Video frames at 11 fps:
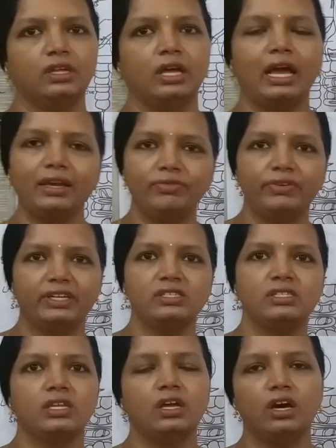Hi friends,
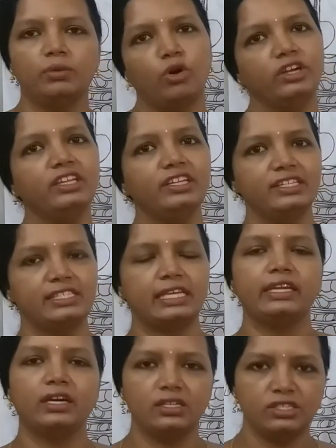our body needs
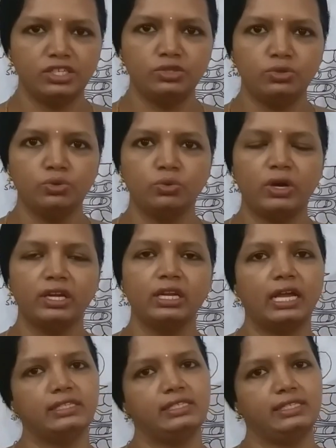energy to do work
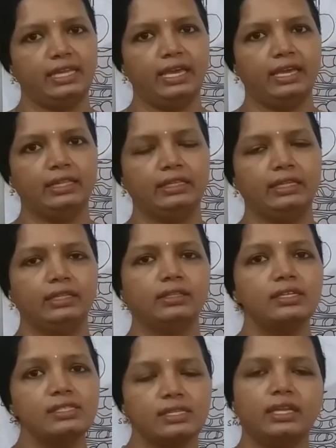and stay healthy.
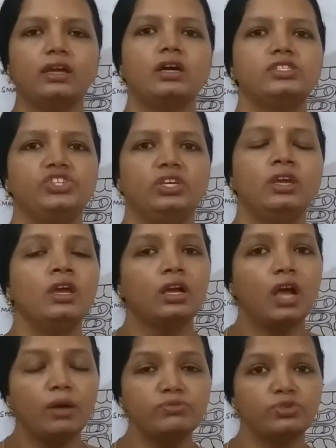This energy
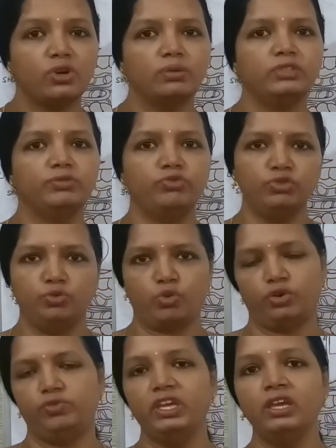comes from the food
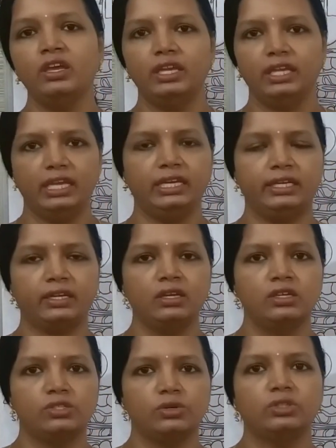what we eat.
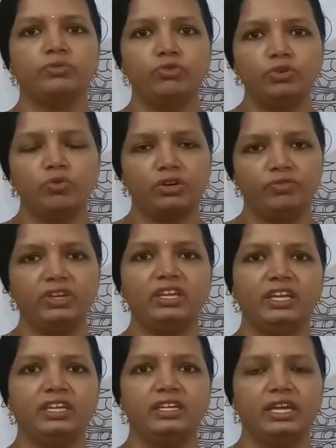So the food what we
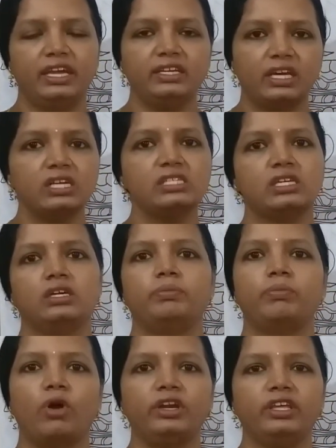eat enters our
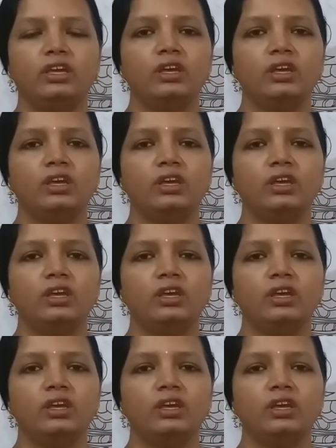body